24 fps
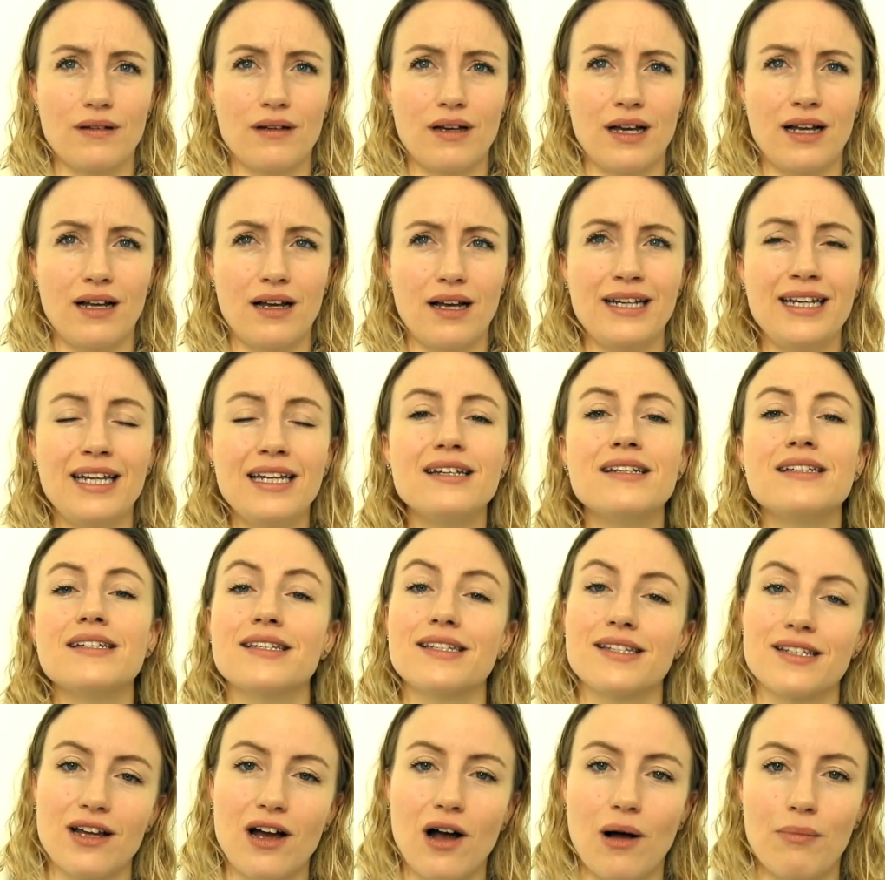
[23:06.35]
I needed to
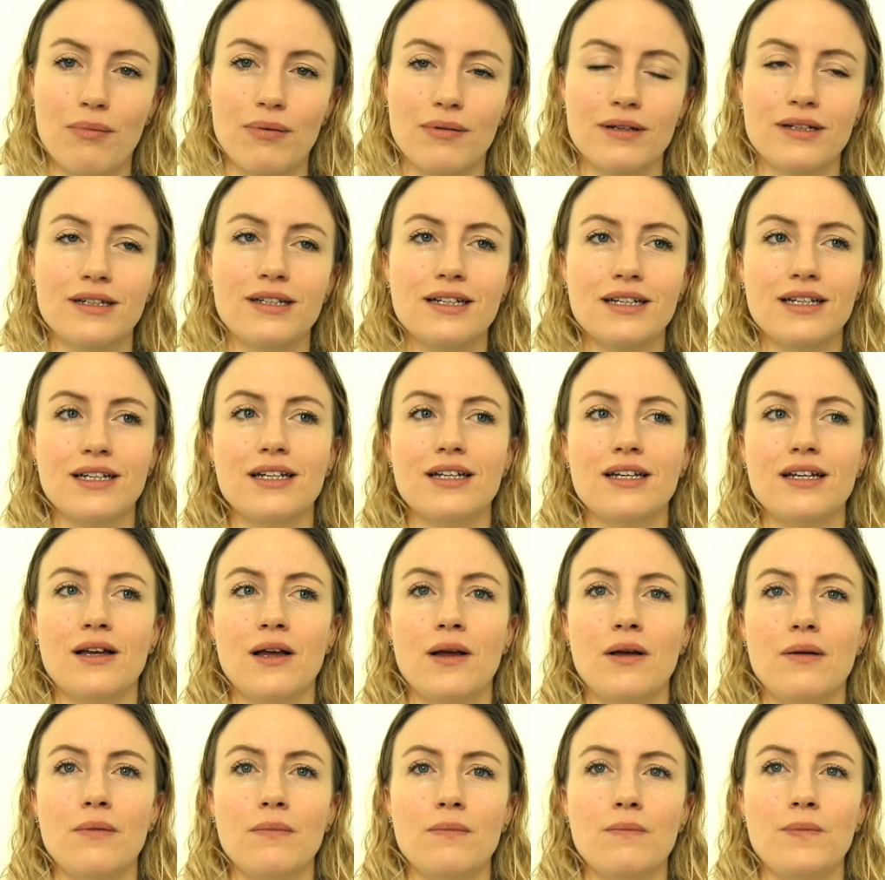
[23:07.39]
stop,
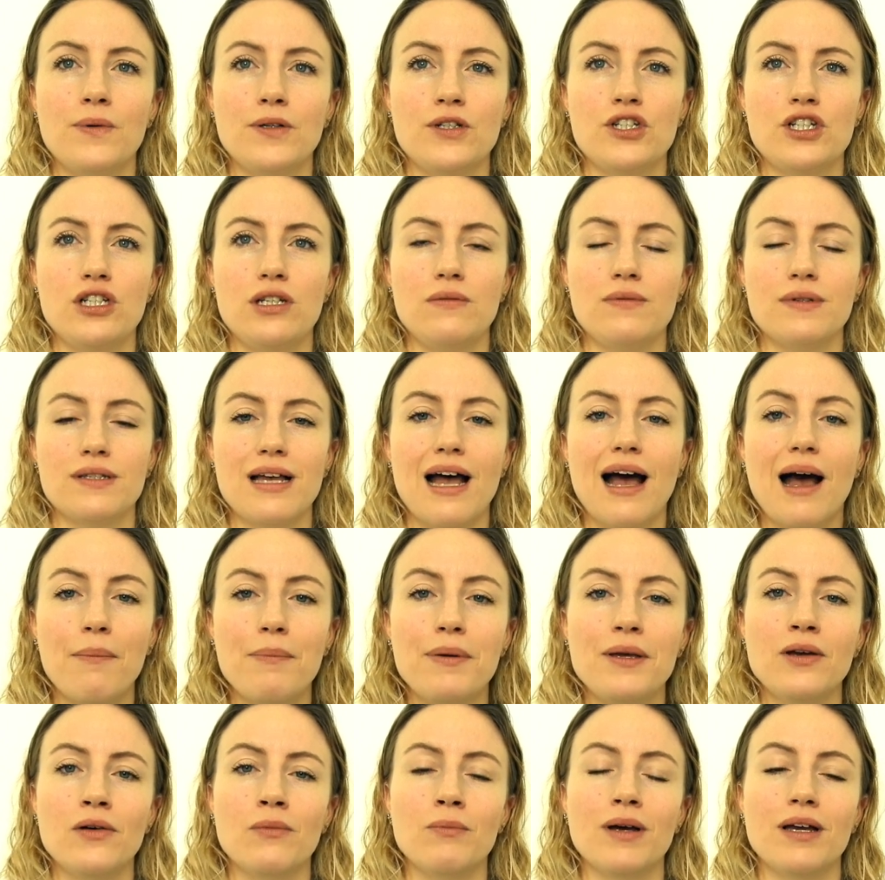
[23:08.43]
but she was
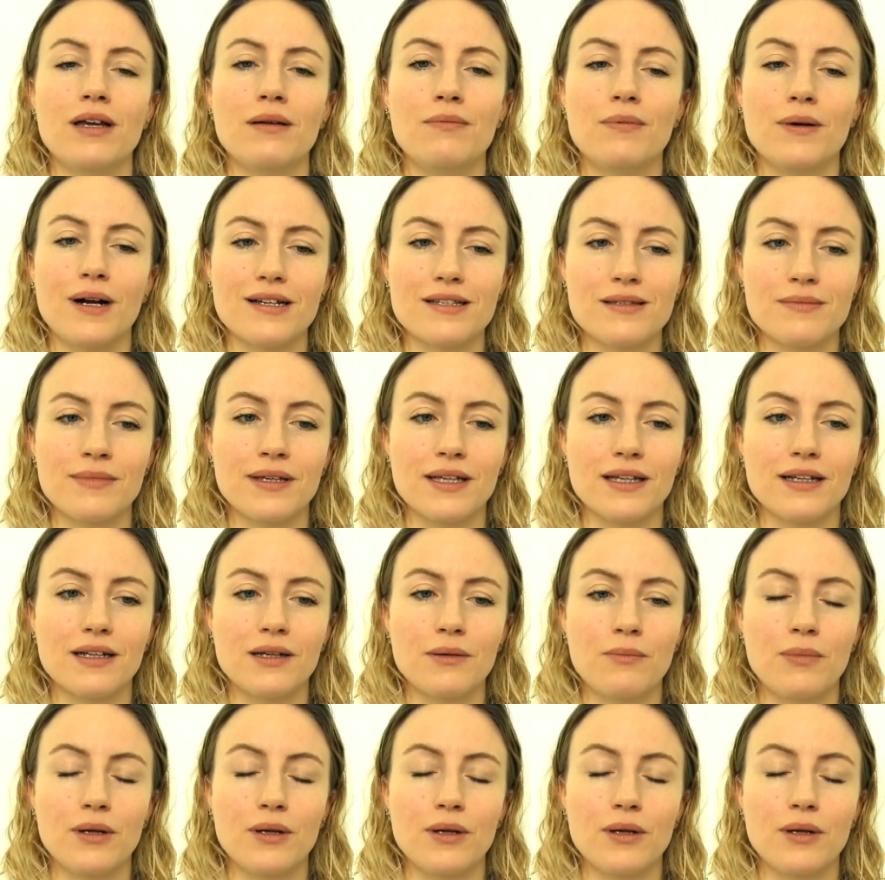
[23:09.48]
happy on my breast milk,